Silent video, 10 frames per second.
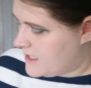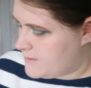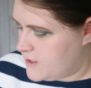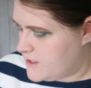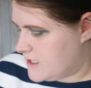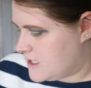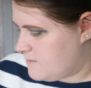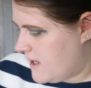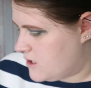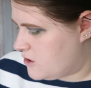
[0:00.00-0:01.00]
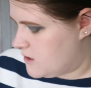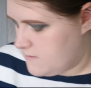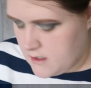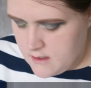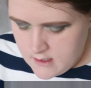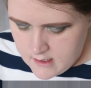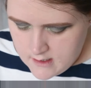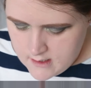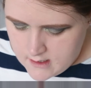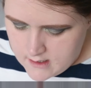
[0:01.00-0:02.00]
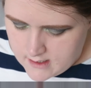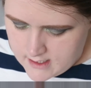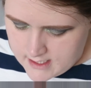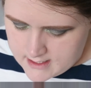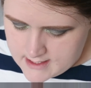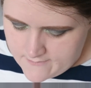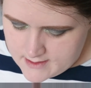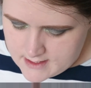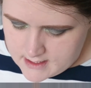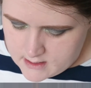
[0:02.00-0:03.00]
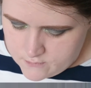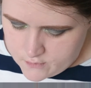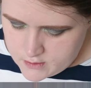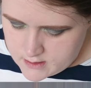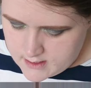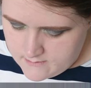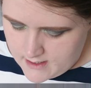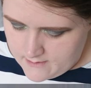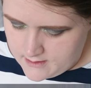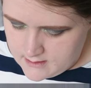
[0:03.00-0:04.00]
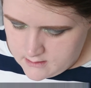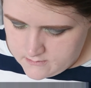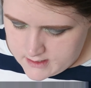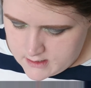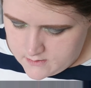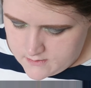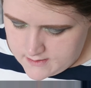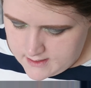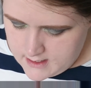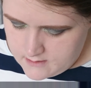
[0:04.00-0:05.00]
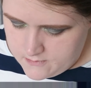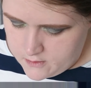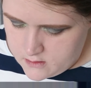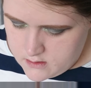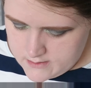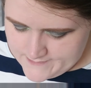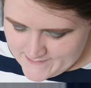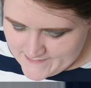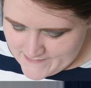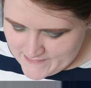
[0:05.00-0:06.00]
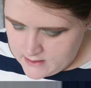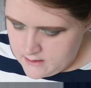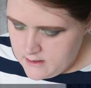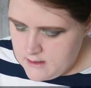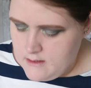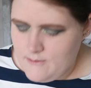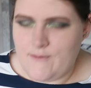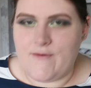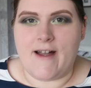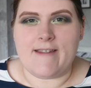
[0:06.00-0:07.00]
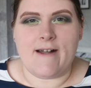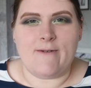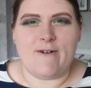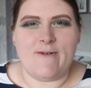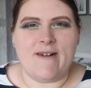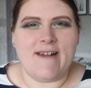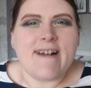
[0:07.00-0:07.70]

And I'm using a Spectrum A17 brush. It might be a little bit too thick, but we'll find out, won't we?